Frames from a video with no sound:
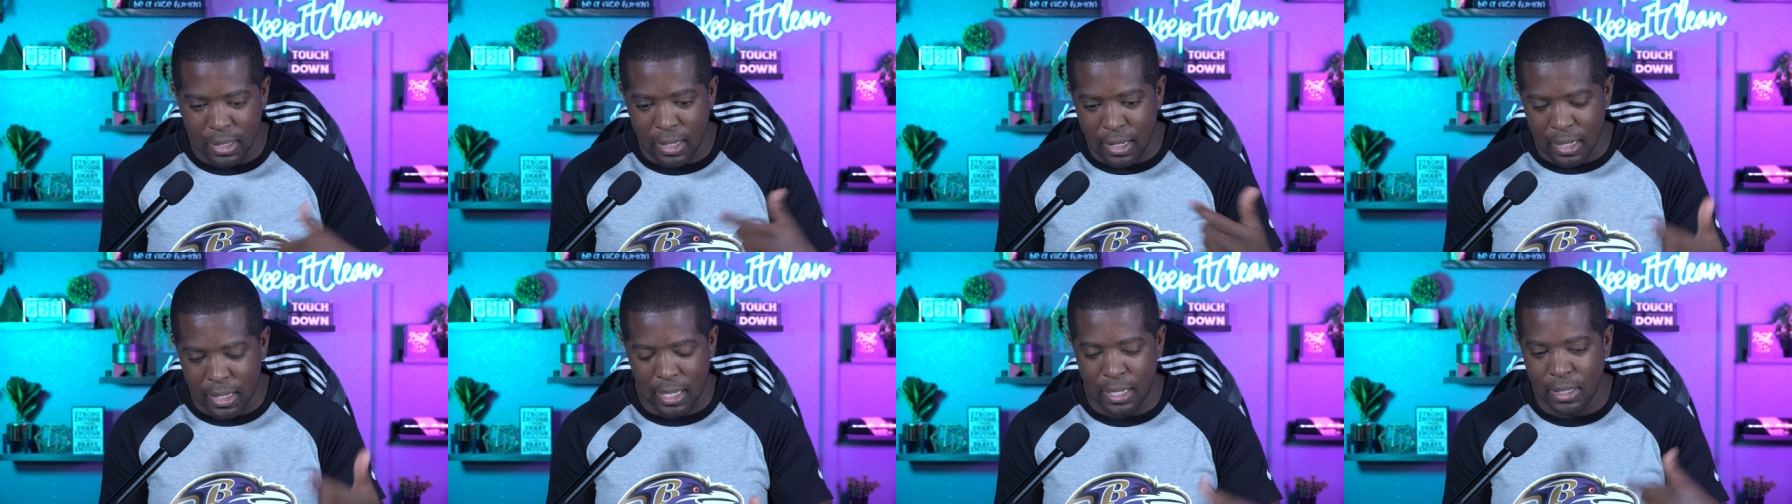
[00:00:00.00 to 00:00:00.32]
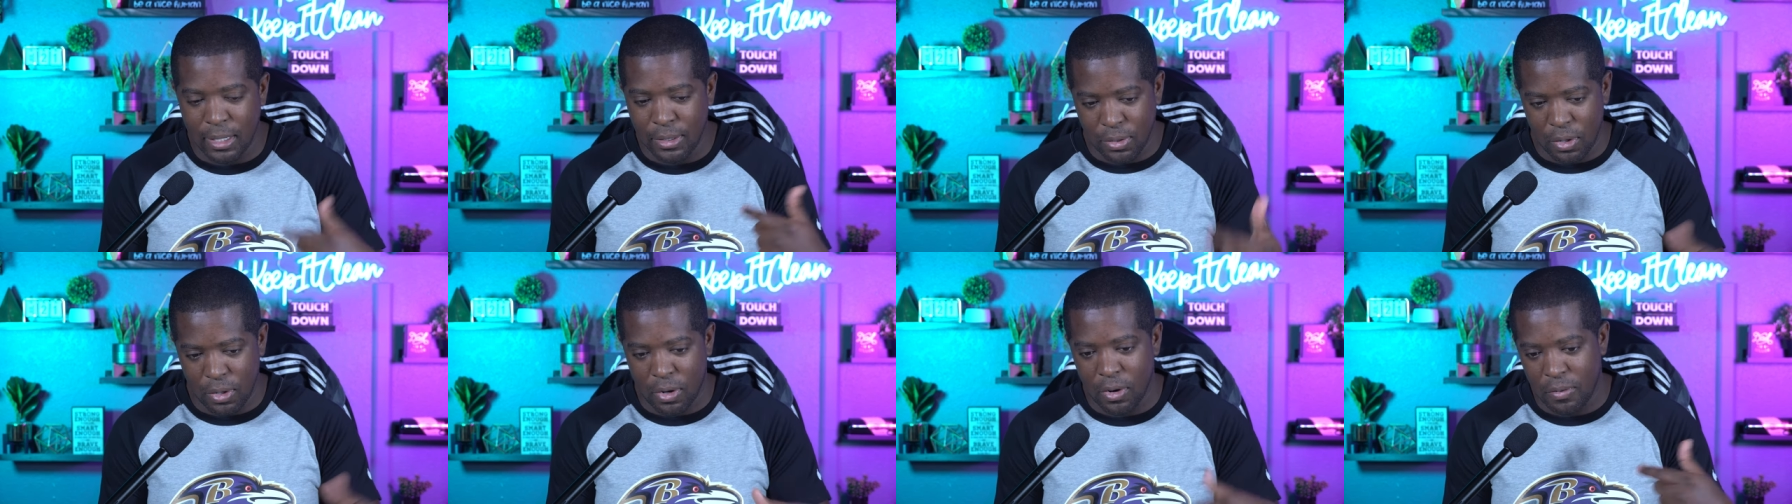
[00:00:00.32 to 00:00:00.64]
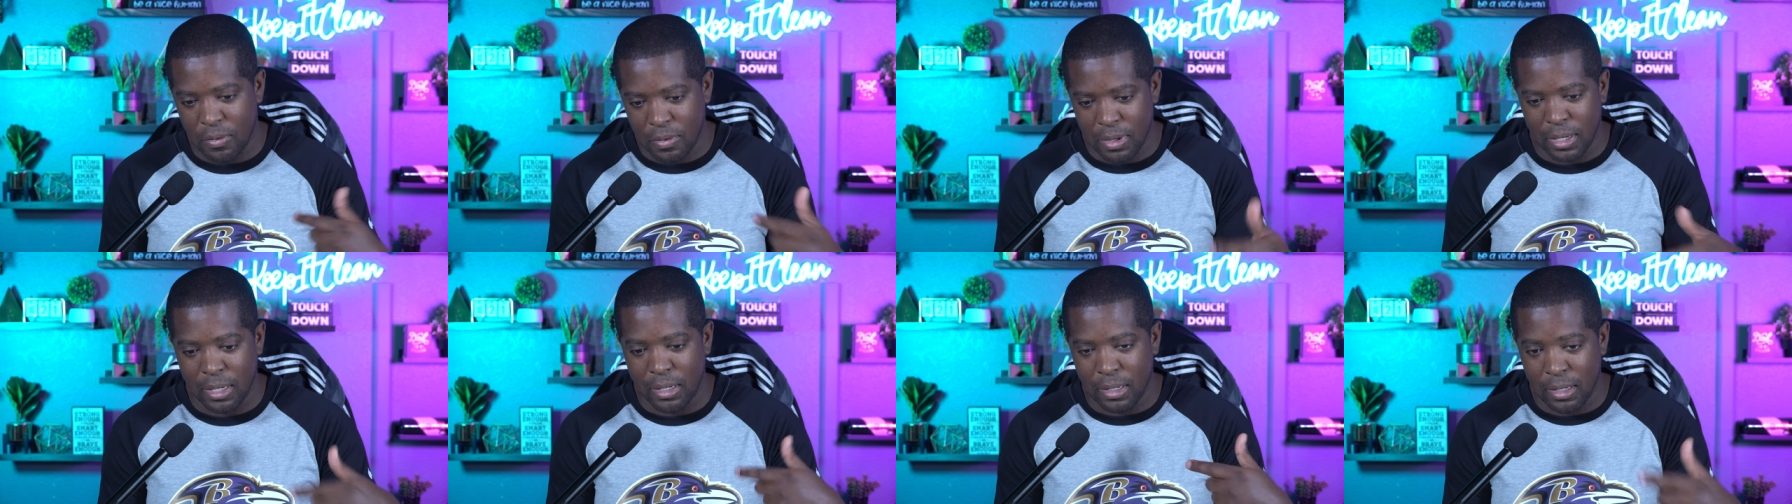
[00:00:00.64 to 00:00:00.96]
that he's
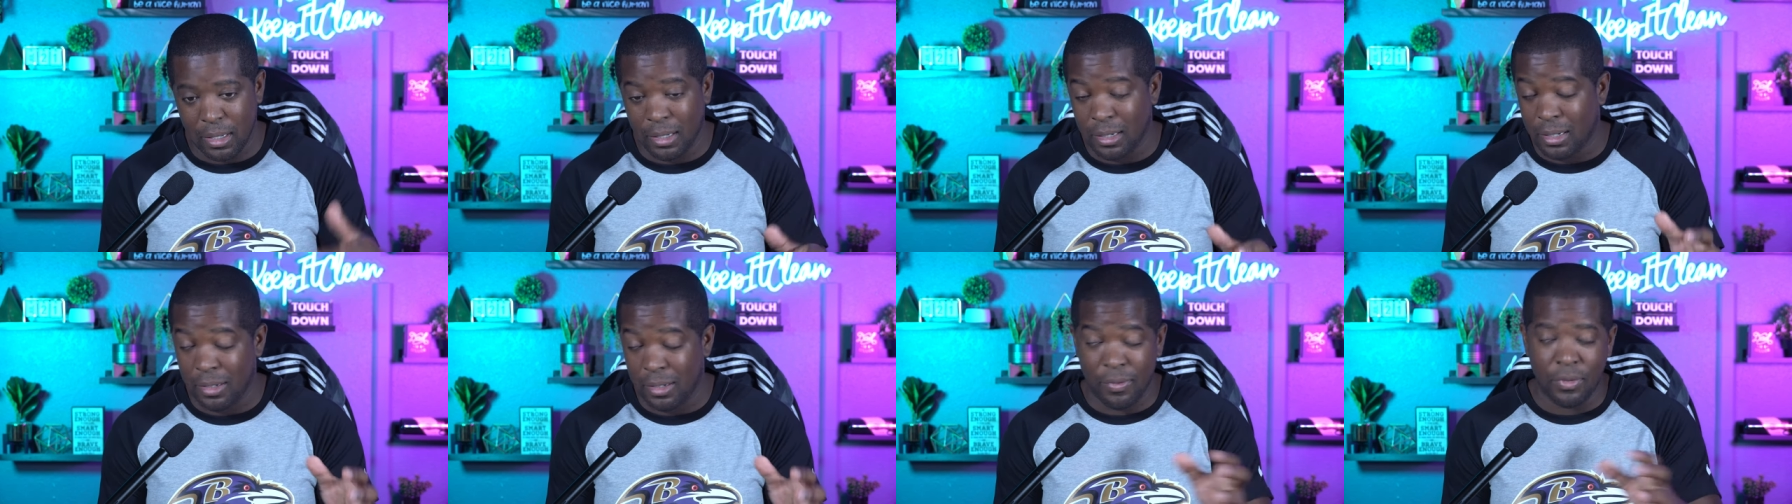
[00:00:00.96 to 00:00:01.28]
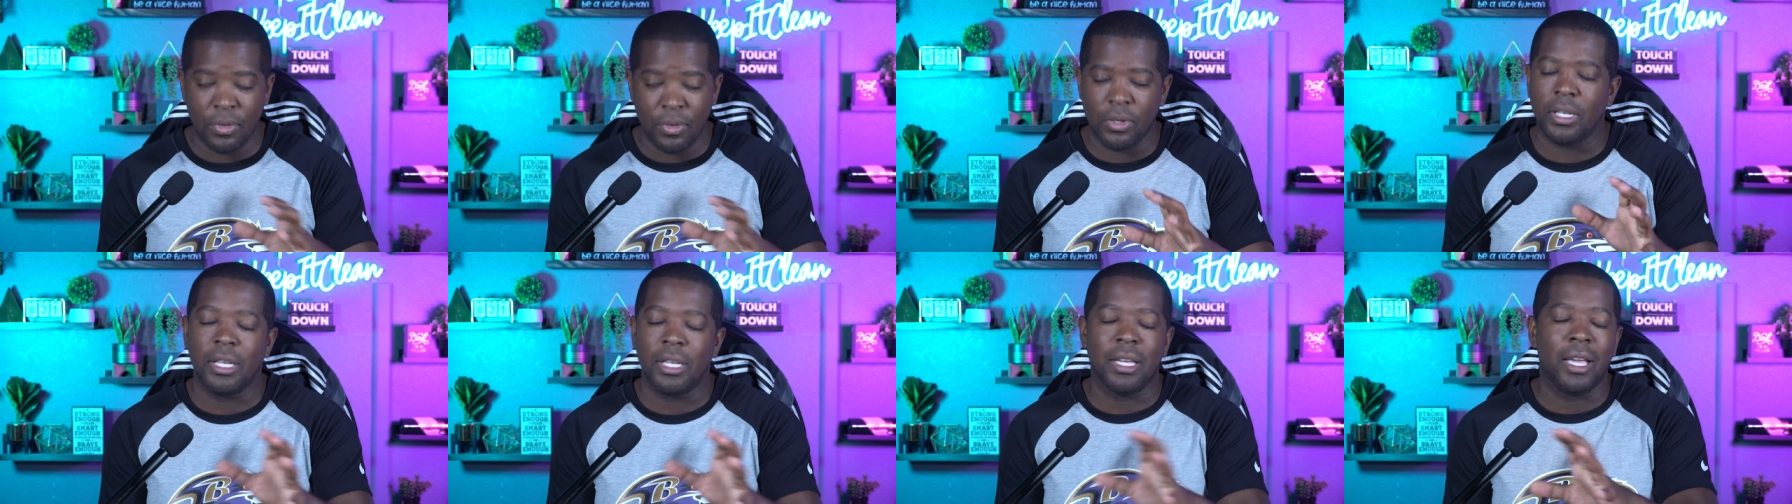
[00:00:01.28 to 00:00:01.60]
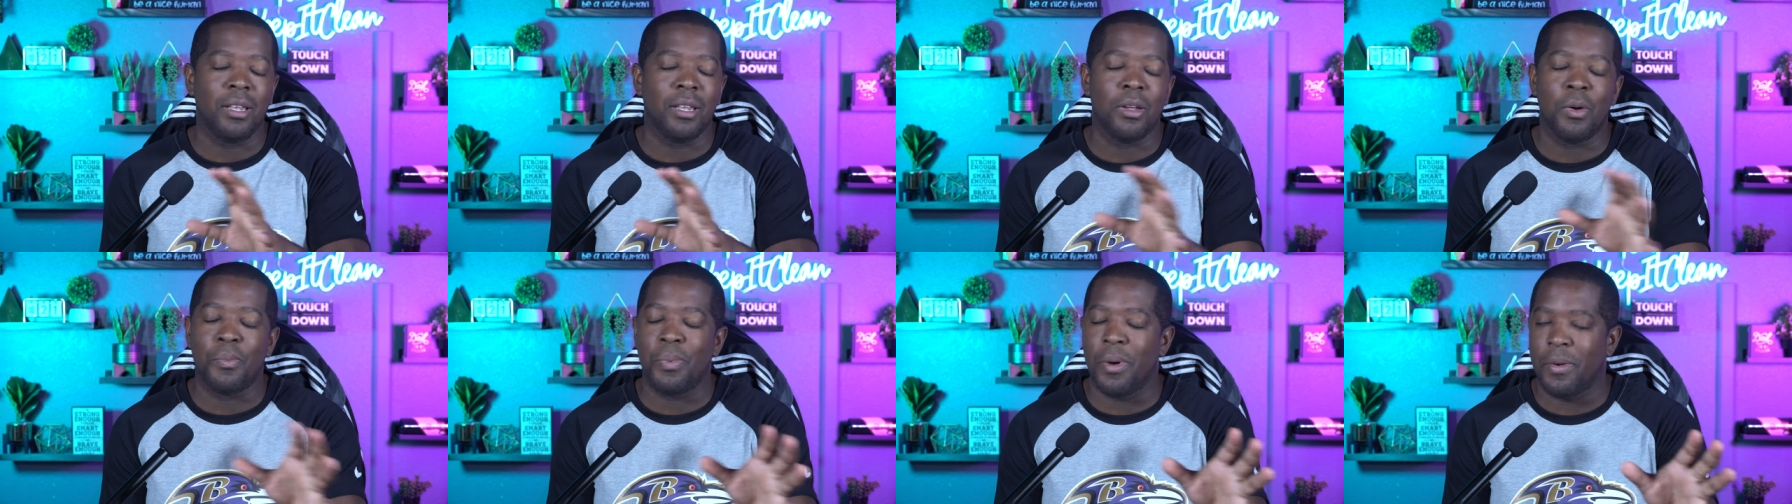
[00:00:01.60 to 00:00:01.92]
already done. And, of course, he
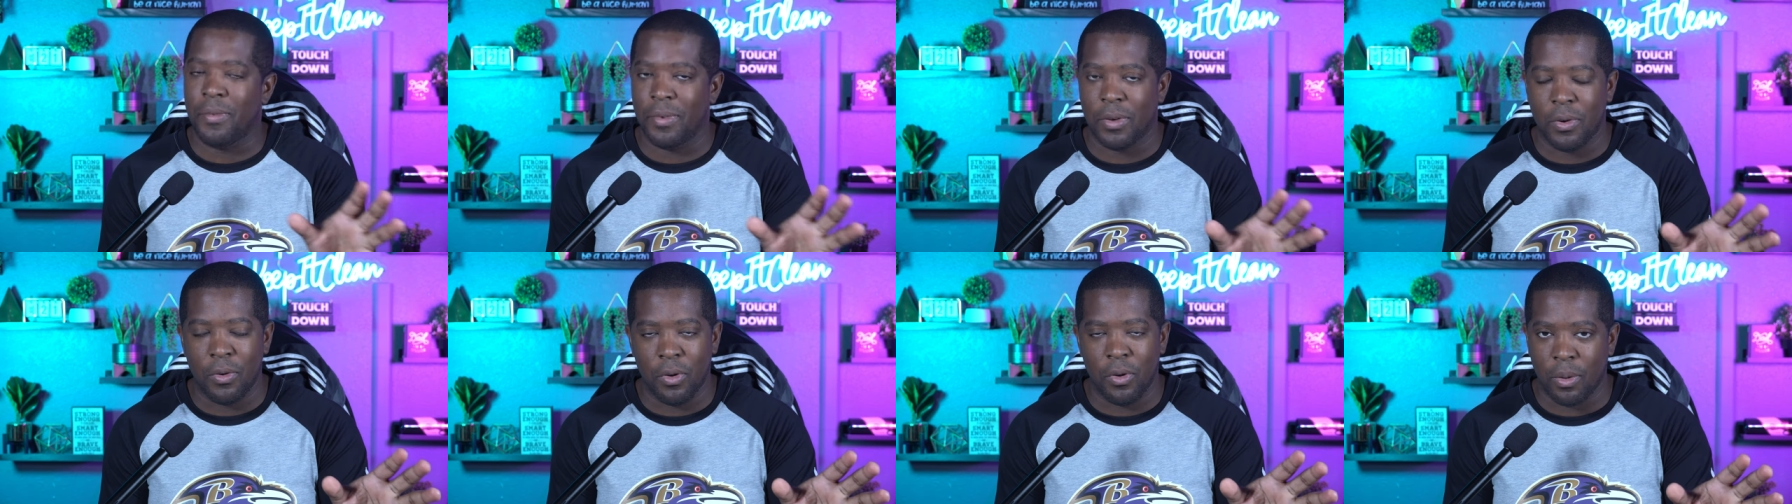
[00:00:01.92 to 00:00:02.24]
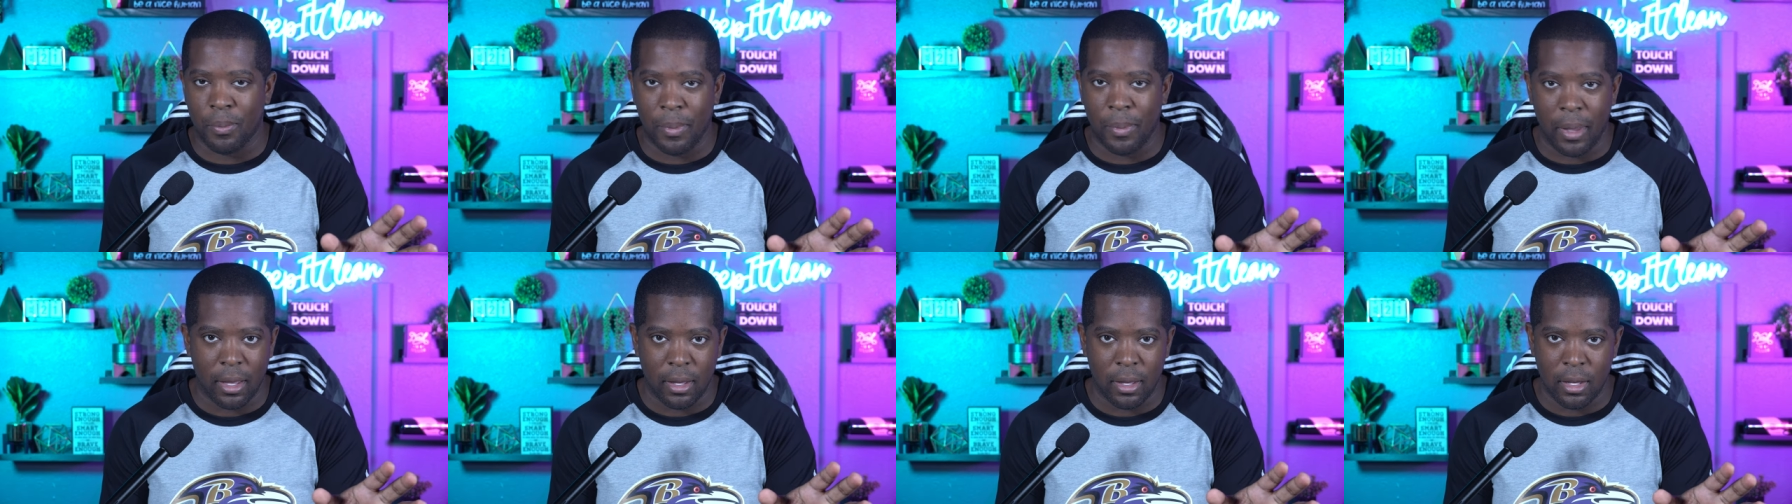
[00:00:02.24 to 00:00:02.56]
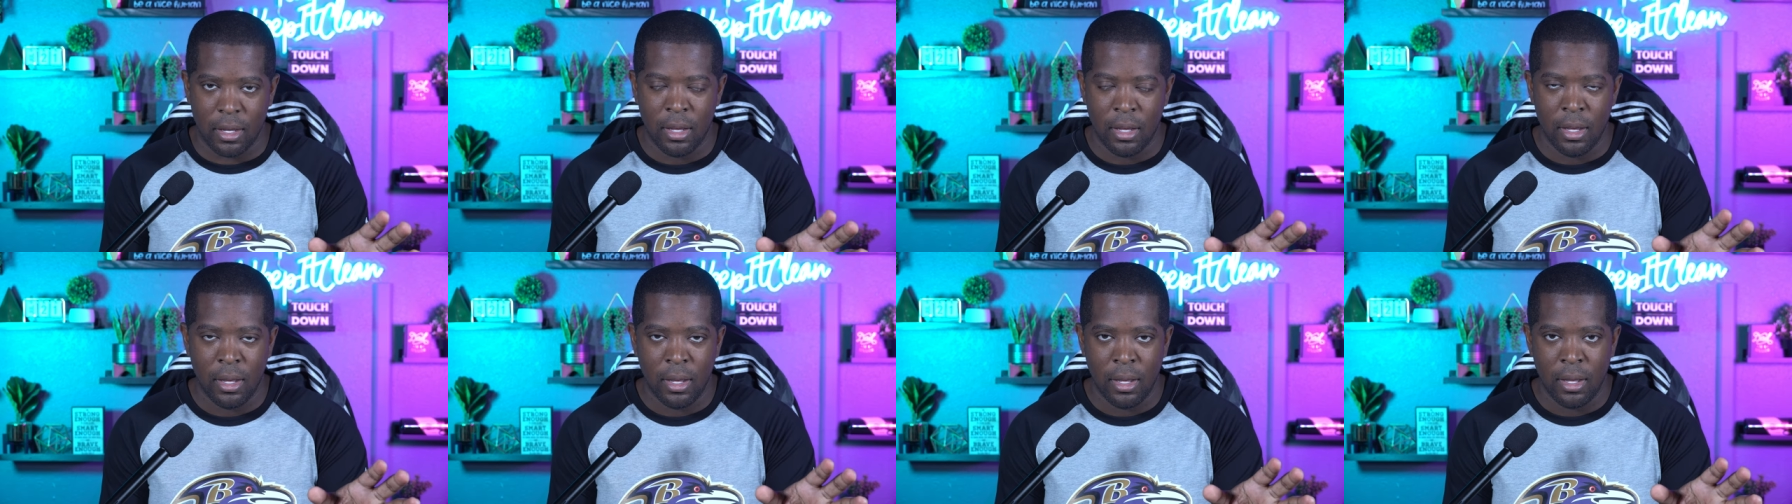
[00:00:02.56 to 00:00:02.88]
ain't no perfect quarterback.